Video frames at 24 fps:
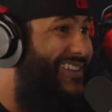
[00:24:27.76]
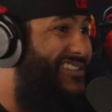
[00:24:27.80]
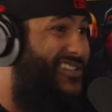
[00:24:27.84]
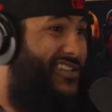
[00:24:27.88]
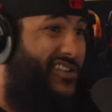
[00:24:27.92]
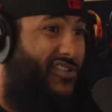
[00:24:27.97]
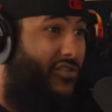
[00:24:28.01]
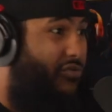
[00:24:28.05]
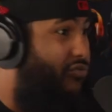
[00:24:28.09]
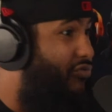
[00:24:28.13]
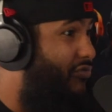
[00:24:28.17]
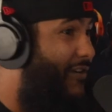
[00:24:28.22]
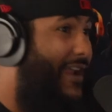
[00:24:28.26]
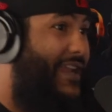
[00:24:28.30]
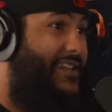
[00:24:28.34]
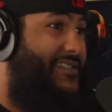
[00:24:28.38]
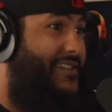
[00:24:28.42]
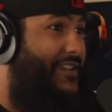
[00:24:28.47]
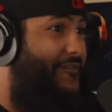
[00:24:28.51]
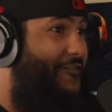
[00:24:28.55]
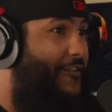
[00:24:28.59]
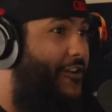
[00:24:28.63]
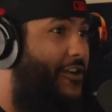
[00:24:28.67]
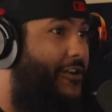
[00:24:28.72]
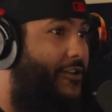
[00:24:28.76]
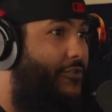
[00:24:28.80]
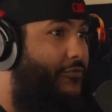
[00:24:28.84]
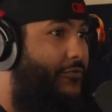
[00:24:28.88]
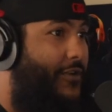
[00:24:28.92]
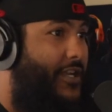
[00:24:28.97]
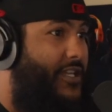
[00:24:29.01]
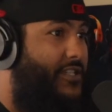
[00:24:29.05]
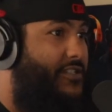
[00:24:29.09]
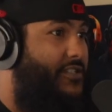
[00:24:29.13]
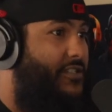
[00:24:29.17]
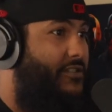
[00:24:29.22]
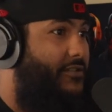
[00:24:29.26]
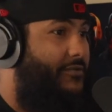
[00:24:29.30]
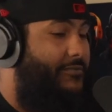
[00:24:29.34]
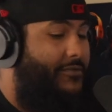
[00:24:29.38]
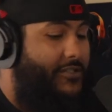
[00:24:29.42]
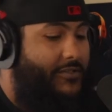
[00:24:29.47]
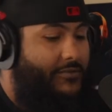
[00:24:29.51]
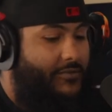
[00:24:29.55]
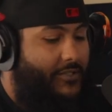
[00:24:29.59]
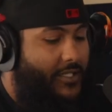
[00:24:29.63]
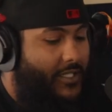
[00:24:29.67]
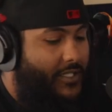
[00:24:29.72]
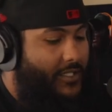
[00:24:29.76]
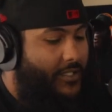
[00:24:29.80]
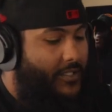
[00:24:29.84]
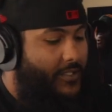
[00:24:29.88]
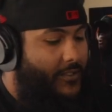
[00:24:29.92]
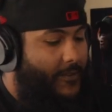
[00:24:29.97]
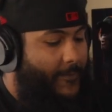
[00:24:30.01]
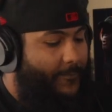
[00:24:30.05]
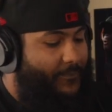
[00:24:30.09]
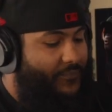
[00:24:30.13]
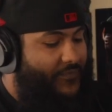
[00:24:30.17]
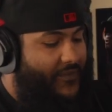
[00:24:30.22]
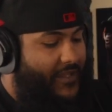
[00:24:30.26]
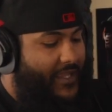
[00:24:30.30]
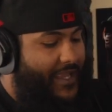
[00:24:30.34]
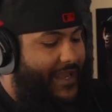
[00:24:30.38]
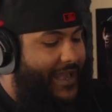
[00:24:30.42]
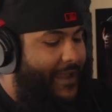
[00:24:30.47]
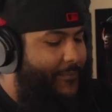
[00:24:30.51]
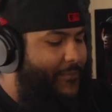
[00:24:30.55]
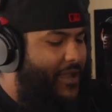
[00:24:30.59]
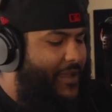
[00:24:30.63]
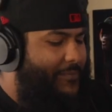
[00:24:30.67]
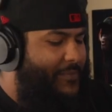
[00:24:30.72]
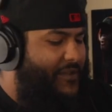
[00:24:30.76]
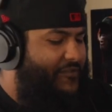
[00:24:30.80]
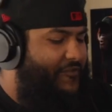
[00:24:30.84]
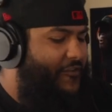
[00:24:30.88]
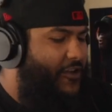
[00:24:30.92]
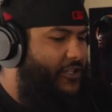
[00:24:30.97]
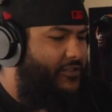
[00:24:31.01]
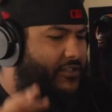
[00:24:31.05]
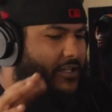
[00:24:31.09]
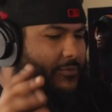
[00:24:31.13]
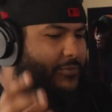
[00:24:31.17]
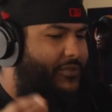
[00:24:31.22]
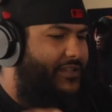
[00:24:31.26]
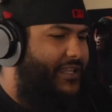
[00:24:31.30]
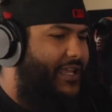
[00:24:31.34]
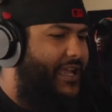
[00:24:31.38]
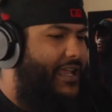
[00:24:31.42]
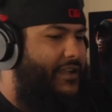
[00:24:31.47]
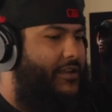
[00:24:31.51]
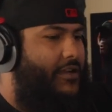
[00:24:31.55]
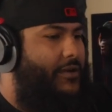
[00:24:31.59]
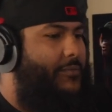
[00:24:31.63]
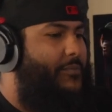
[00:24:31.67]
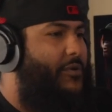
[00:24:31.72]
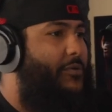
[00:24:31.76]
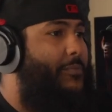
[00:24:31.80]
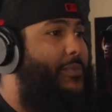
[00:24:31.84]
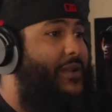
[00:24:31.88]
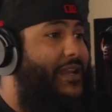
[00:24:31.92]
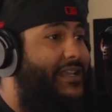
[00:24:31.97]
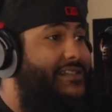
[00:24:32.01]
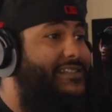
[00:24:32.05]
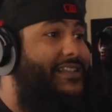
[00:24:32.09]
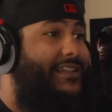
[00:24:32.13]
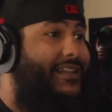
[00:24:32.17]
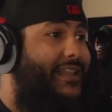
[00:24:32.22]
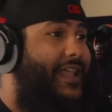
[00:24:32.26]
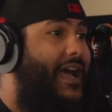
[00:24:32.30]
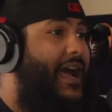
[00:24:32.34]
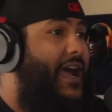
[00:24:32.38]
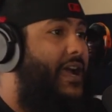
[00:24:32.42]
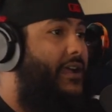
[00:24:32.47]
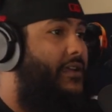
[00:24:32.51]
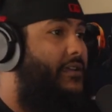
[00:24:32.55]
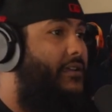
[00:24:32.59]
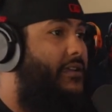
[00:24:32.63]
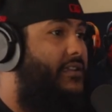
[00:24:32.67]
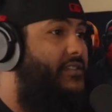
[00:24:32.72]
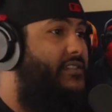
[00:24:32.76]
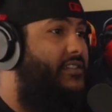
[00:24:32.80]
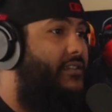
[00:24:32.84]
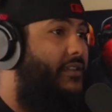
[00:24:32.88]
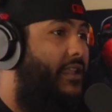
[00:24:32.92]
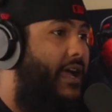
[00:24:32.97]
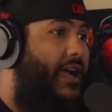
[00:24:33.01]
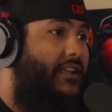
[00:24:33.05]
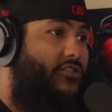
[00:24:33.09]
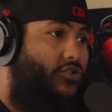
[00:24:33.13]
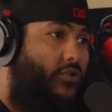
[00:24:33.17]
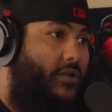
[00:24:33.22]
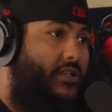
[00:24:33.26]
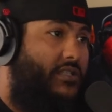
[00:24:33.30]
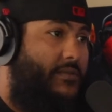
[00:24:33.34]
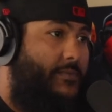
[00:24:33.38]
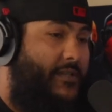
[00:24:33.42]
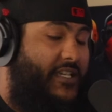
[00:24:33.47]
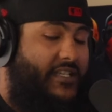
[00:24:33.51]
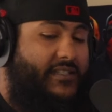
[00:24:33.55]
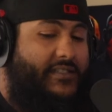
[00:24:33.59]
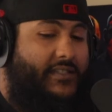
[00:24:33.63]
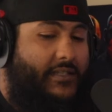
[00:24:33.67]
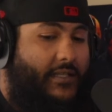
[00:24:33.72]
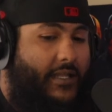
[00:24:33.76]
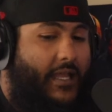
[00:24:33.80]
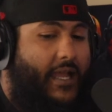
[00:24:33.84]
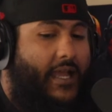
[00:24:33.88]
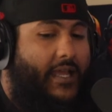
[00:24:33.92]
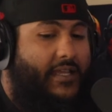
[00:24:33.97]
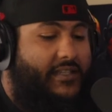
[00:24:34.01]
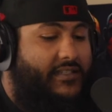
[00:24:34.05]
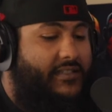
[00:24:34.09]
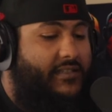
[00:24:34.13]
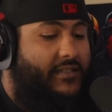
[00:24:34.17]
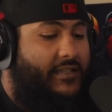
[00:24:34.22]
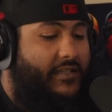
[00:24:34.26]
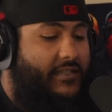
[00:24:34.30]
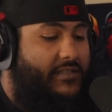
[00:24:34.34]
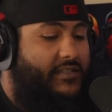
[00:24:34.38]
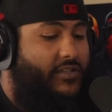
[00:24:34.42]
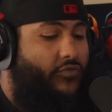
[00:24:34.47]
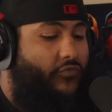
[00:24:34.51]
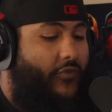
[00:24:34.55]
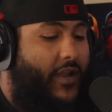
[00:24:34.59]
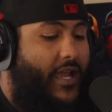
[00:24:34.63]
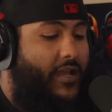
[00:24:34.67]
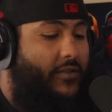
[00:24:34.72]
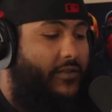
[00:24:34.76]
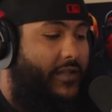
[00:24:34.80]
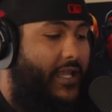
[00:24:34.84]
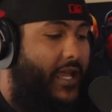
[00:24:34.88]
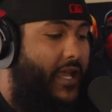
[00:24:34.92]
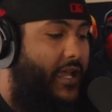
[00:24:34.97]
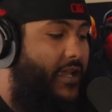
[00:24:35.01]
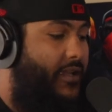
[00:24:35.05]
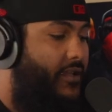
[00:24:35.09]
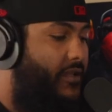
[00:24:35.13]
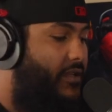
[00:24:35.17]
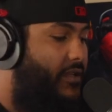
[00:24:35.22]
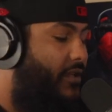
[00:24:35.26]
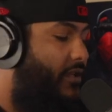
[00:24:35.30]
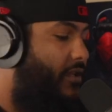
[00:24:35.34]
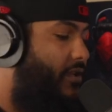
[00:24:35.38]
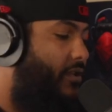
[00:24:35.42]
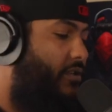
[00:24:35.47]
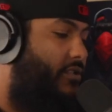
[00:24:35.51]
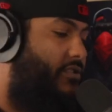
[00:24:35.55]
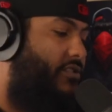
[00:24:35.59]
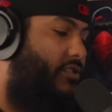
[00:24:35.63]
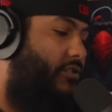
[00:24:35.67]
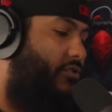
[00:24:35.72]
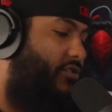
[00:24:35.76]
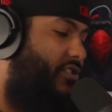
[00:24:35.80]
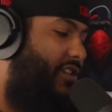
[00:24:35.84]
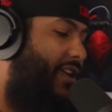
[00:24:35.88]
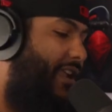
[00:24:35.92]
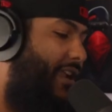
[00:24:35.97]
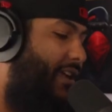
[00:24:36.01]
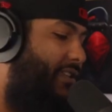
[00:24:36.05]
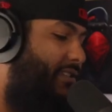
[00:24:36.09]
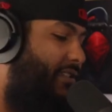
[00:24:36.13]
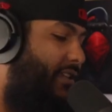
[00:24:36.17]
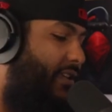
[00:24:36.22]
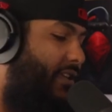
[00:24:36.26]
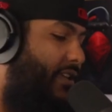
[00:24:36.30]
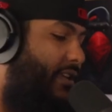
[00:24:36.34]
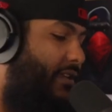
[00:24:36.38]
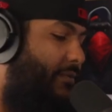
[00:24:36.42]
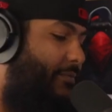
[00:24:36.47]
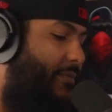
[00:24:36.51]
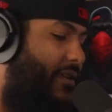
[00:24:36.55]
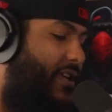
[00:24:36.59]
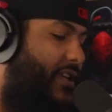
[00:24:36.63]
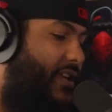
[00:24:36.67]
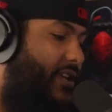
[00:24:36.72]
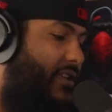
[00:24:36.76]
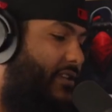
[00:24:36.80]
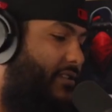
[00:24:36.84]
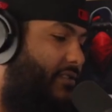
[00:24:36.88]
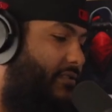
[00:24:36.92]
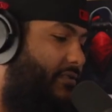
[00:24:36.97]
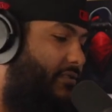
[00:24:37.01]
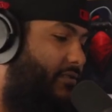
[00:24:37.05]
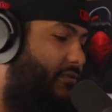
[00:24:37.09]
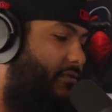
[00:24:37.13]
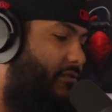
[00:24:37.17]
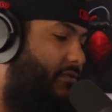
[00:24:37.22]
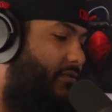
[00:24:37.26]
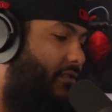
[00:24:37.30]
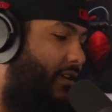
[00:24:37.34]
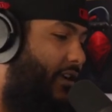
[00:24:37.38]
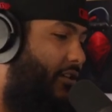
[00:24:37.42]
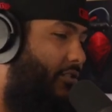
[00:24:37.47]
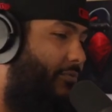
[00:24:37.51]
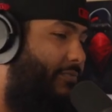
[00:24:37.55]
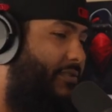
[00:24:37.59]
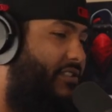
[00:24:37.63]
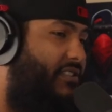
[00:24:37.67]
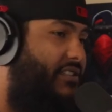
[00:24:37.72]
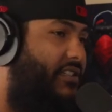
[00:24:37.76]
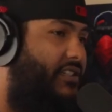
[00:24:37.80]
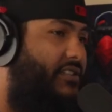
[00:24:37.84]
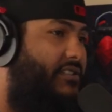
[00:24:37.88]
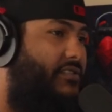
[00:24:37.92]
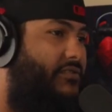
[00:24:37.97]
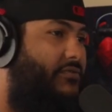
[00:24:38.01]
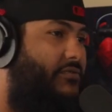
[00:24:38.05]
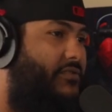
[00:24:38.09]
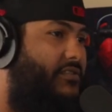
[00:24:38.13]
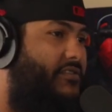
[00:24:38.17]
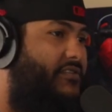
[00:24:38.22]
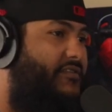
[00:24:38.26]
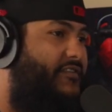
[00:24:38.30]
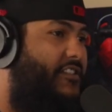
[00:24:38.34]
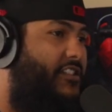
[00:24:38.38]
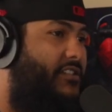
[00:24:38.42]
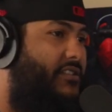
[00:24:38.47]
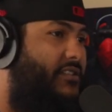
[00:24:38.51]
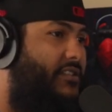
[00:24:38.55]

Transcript: a crazy fucking ratio, bro. And I might be fucked up with that number, but it's a lot. It's a lot. Trust me, it's a lot. It's it's around that. So shout out to him, man, and I hope he stays doing his fucking